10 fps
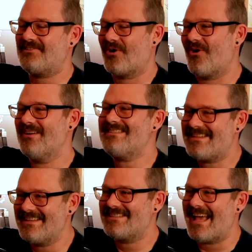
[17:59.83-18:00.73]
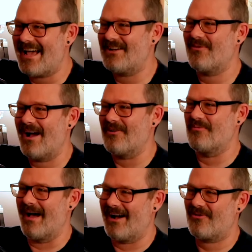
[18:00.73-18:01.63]
turns his head around
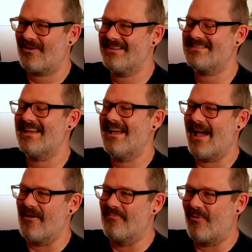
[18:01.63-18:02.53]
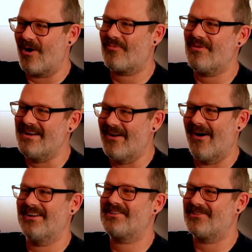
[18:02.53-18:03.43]
backwards, and Barbara
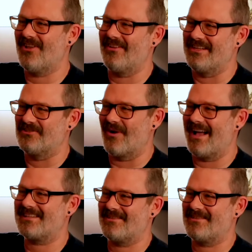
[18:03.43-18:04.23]
nonchalantly drags